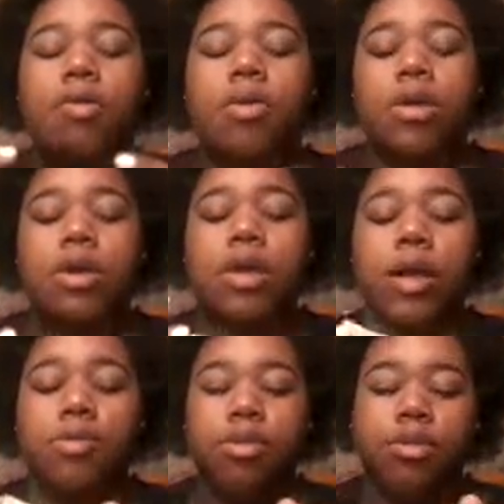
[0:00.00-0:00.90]
which is
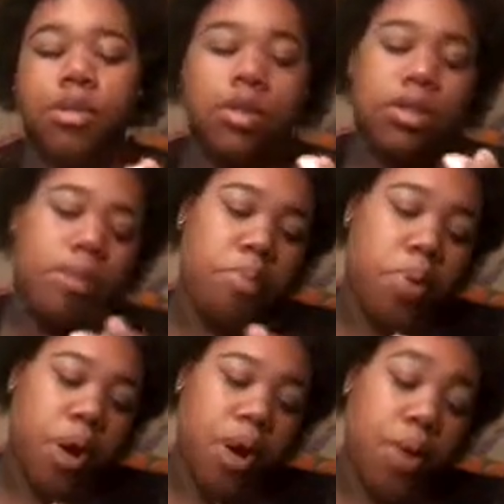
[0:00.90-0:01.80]
I'm using the
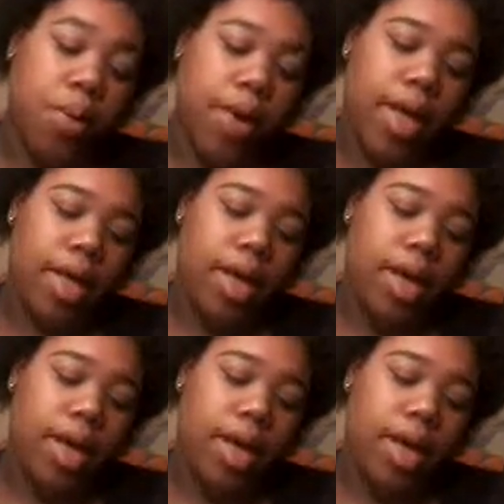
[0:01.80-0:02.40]
Broadway